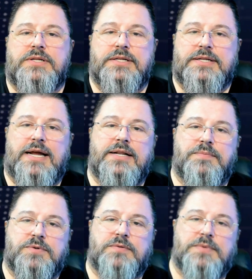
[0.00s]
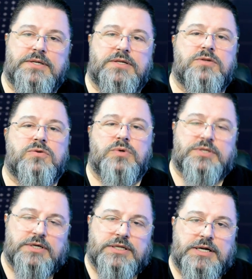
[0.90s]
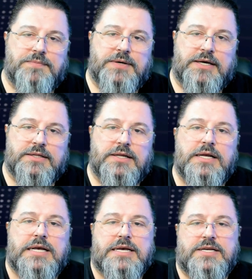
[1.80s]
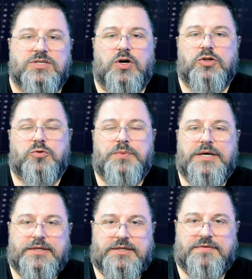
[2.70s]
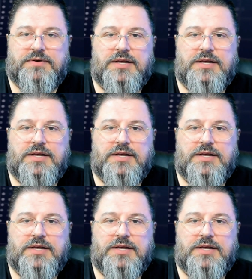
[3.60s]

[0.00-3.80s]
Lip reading: then the possibility to do a certain upgrade is going to be active.